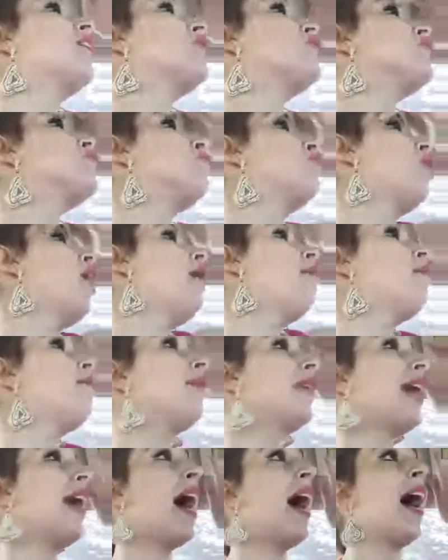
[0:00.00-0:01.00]
Because you
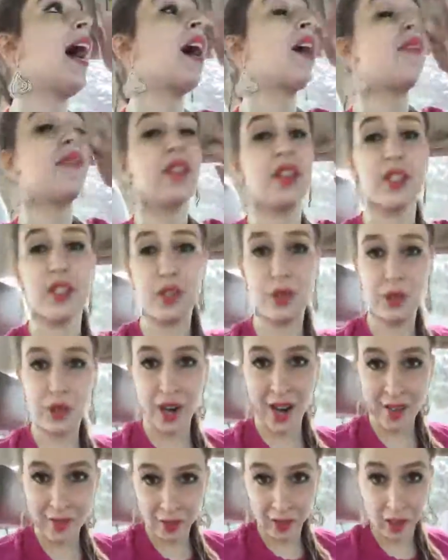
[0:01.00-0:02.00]
probably have, because you
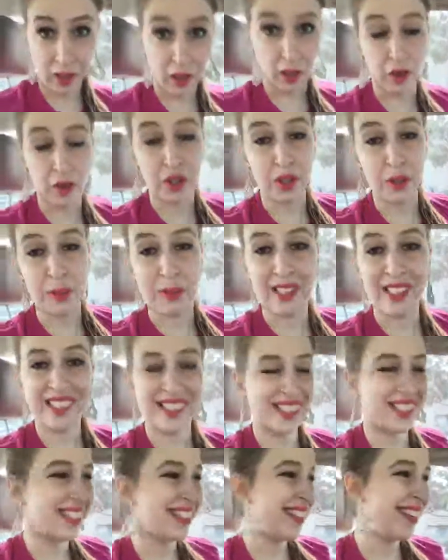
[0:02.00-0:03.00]
travel all over the
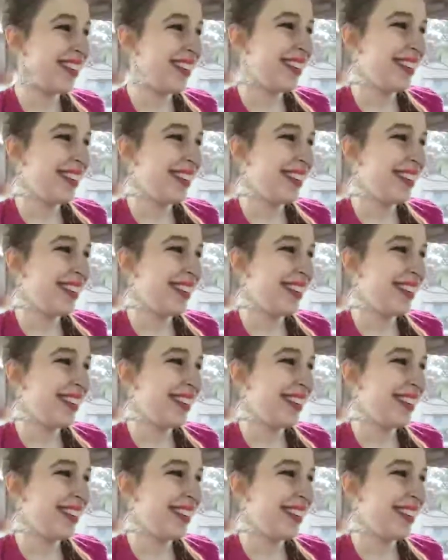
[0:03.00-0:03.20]
place.